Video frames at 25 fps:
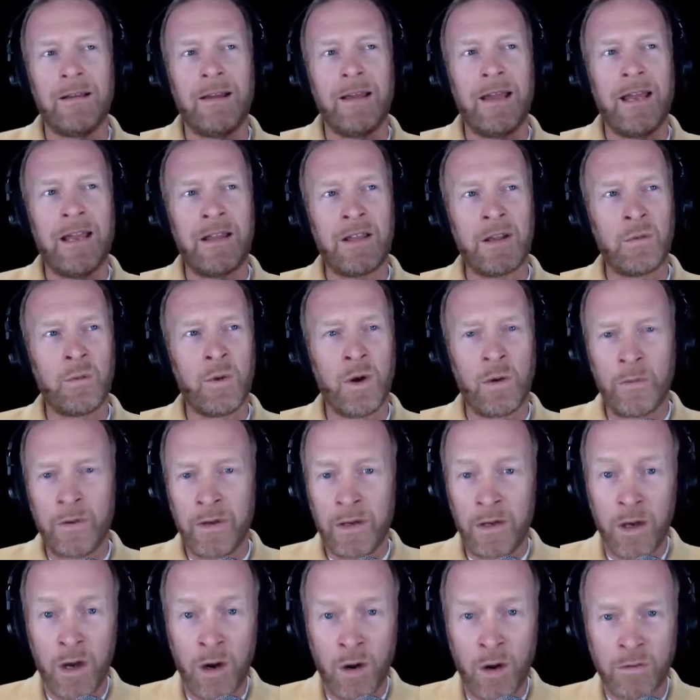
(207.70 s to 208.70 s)
And then
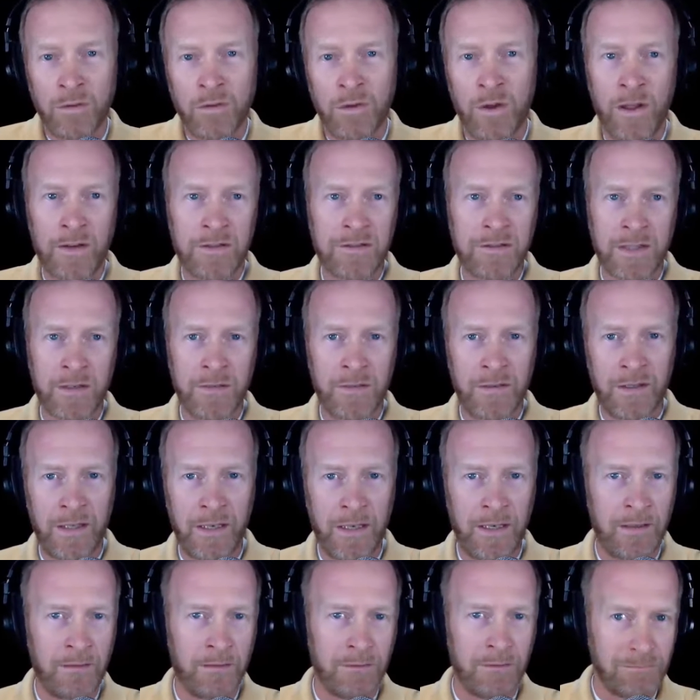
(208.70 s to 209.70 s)
we know
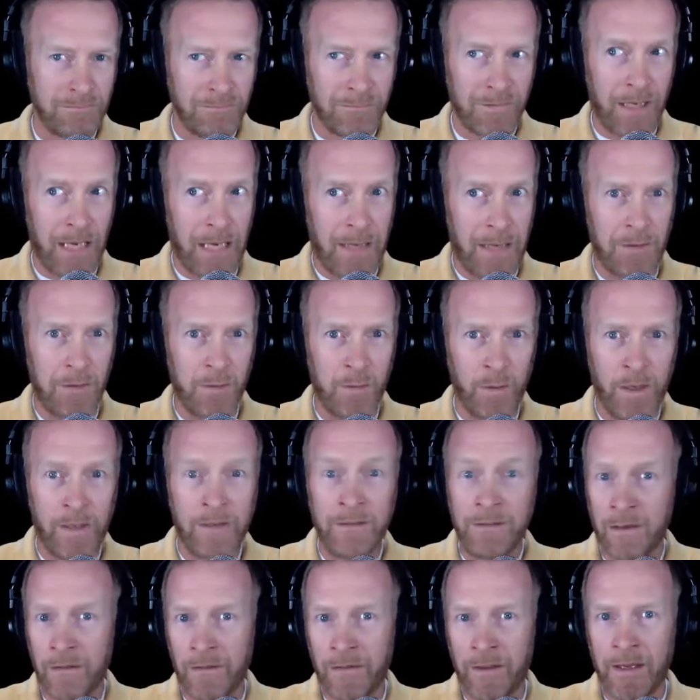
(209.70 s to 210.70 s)
2017 came and
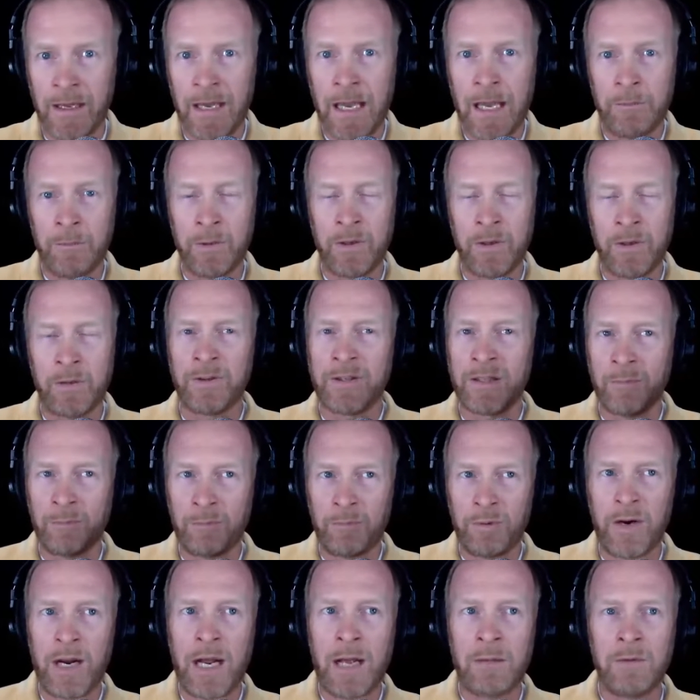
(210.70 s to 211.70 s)
went, nothing happened. But the
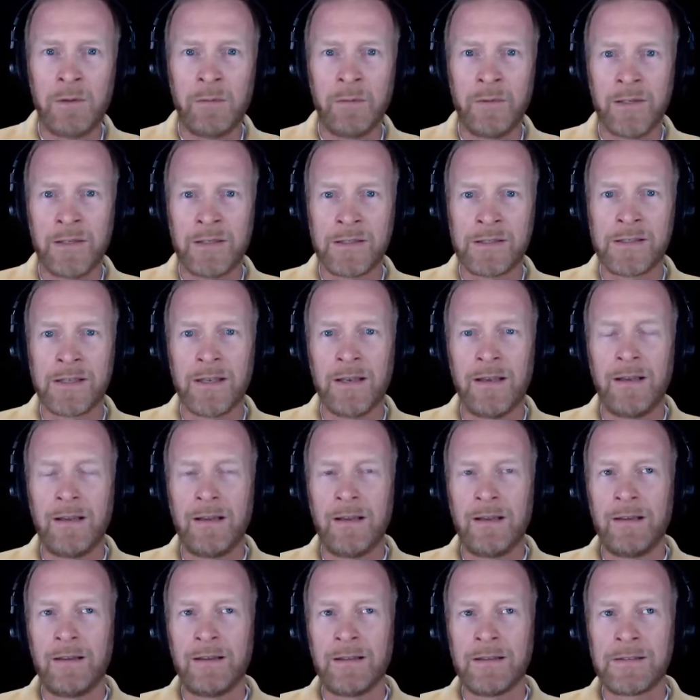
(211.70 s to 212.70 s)
problem is
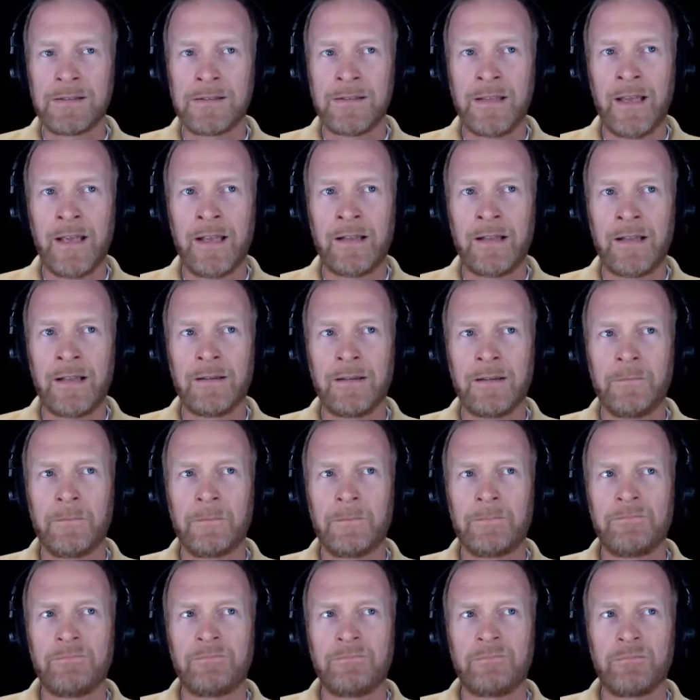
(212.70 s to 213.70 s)
that
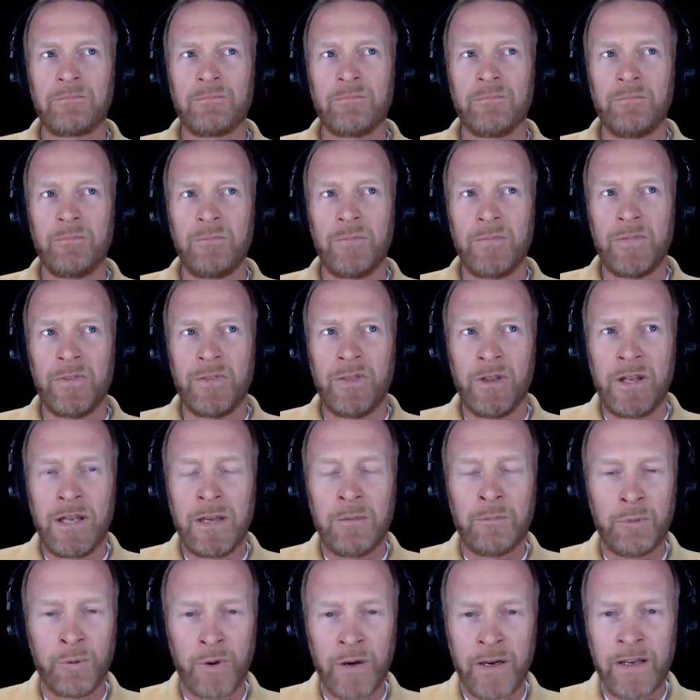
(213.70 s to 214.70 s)
the
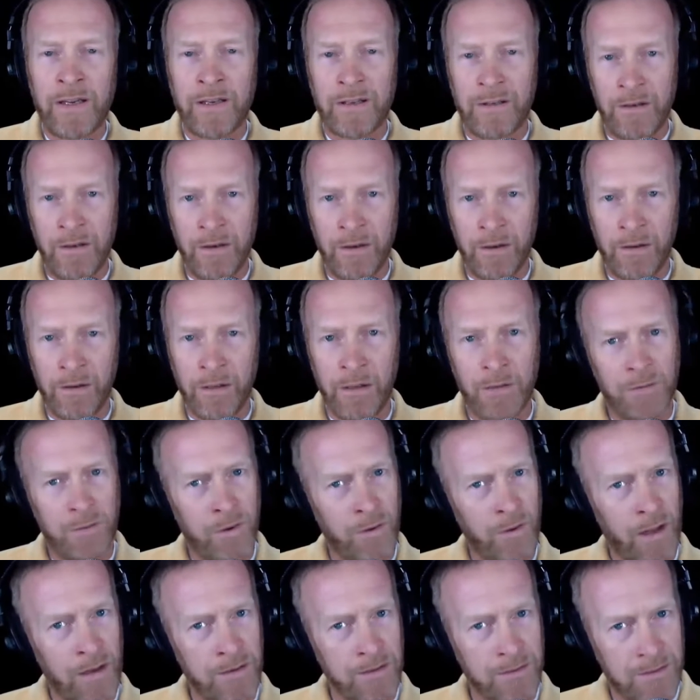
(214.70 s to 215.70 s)
Hebraic year of
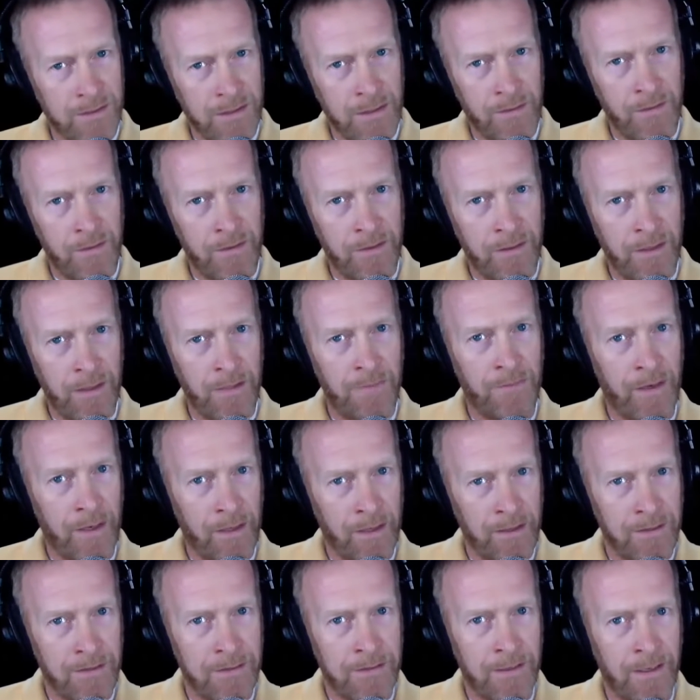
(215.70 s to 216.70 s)
2017, if I
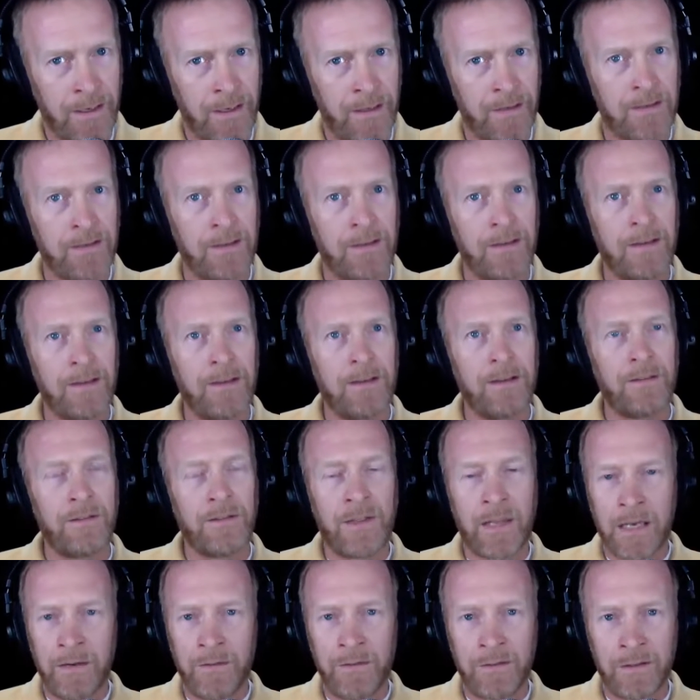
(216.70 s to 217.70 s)
can say it,
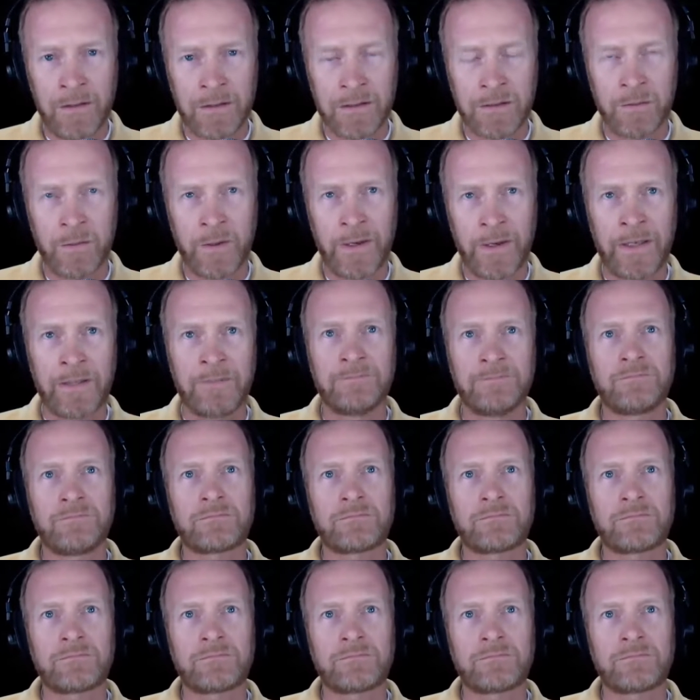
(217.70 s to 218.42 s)
think of it this way.